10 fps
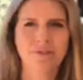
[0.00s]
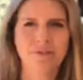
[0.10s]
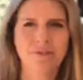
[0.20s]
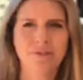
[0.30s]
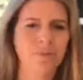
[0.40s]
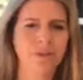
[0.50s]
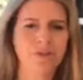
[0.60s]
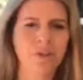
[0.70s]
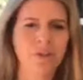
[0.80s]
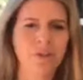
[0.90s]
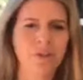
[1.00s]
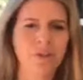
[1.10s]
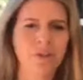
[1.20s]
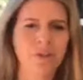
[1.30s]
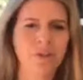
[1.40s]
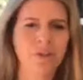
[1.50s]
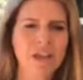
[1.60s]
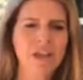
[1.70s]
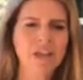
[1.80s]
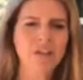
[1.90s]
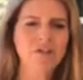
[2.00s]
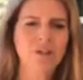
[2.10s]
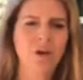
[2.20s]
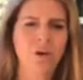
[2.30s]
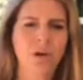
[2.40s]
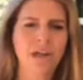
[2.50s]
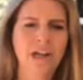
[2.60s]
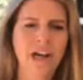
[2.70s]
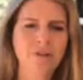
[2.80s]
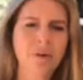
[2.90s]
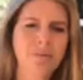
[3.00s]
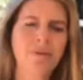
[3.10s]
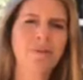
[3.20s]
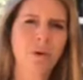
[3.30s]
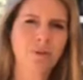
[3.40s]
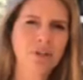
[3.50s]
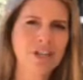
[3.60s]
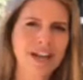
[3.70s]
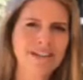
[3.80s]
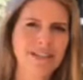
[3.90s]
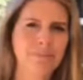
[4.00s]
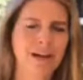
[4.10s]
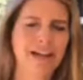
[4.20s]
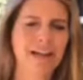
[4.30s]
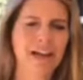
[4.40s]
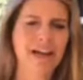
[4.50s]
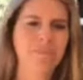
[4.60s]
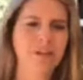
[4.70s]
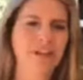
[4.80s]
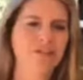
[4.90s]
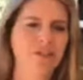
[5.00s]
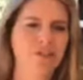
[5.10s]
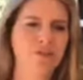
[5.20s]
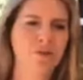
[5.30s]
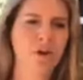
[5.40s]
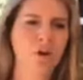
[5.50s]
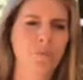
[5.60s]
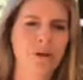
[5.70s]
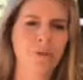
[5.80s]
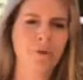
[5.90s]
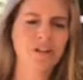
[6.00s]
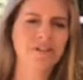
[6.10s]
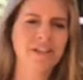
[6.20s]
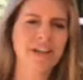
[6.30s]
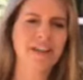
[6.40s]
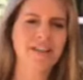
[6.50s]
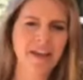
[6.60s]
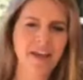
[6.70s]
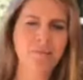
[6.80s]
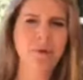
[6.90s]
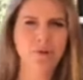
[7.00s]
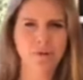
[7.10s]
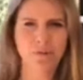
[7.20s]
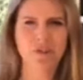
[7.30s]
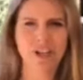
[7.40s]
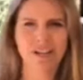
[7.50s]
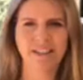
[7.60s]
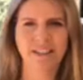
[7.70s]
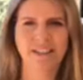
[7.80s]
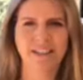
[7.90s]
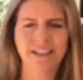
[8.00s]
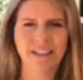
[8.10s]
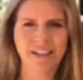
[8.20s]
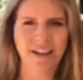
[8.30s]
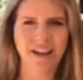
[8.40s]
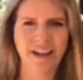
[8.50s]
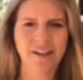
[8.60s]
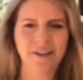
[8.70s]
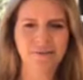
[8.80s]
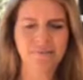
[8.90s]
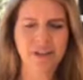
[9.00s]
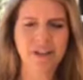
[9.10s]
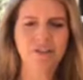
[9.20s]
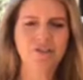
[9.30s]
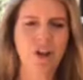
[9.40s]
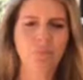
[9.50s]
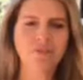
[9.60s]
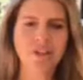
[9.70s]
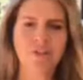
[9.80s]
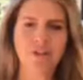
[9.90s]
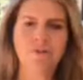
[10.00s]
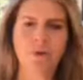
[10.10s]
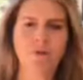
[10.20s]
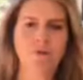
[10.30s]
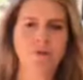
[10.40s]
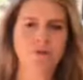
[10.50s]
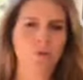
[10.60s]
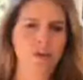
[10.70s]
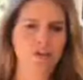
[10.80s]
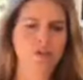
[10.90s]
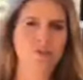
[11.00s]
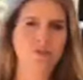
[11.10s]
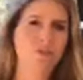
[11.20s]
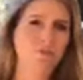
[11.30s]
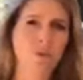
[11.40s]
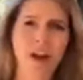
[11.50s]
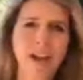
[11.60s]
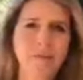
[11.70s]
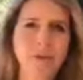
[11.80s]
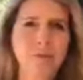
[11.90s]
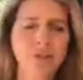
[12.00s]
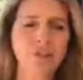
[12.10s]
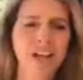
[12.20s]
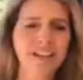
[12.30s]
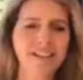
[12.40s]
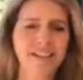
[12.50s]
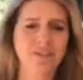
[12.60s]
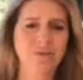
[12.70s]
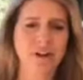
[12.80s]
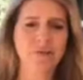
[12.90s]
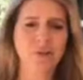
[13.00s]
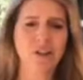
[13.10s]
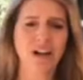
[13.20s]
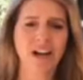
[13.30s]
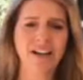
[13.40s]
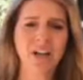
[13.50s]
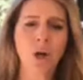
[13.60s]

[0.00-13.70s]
What we So God's people felt rejected by God because of their struggle, but it was them who had rejected God. Psalm 74 verses 1 and 2 says, "Why have you rejected us forever, God?